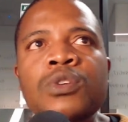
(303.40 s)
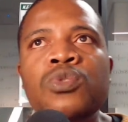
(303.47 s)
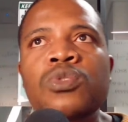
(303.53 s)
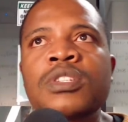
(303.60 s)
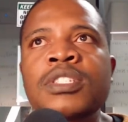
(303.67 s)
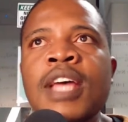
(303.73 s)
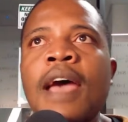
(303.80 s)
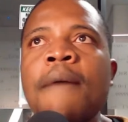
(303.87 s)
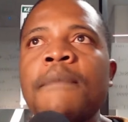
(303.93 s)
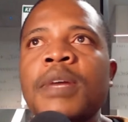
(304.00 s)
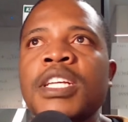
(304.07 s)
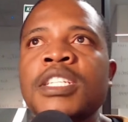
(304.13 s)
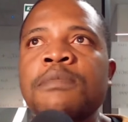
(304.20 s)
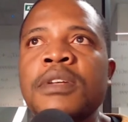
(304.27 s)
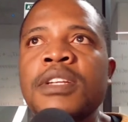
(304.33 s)
So time
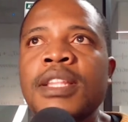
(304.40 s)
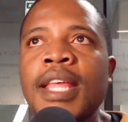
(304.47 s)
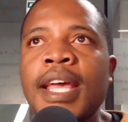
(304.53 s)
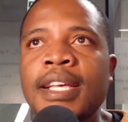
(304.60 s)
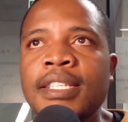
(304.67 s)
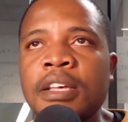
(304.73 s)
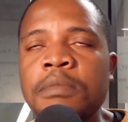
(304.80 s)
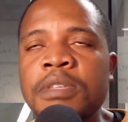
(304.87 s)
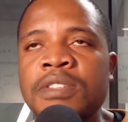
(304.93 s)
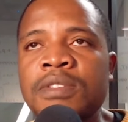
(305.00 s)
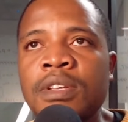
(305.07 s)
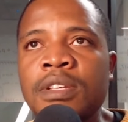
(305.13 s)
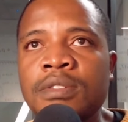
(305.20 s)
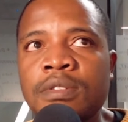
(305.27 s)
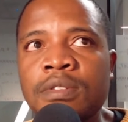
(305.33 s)
management in the exam
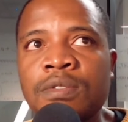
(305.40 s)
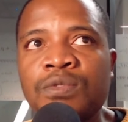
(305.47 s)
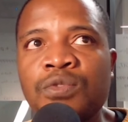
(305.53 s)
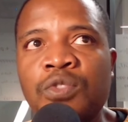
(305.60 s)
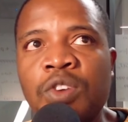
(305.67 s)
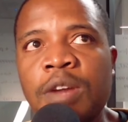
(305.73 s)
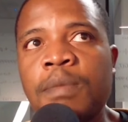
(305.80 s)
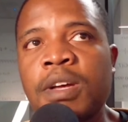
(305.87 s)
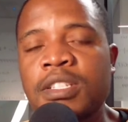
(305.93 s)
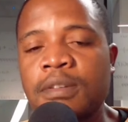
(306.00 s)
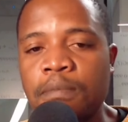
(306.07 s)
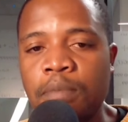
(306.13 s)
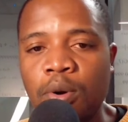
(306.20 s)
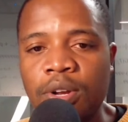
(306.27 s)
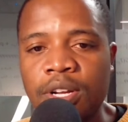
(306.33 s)
is very much
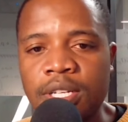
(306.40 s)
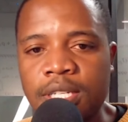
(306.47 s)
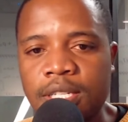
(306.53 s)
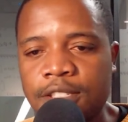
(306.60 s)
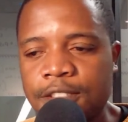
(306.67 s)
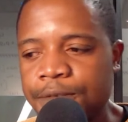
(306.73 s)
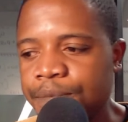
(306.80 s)
important.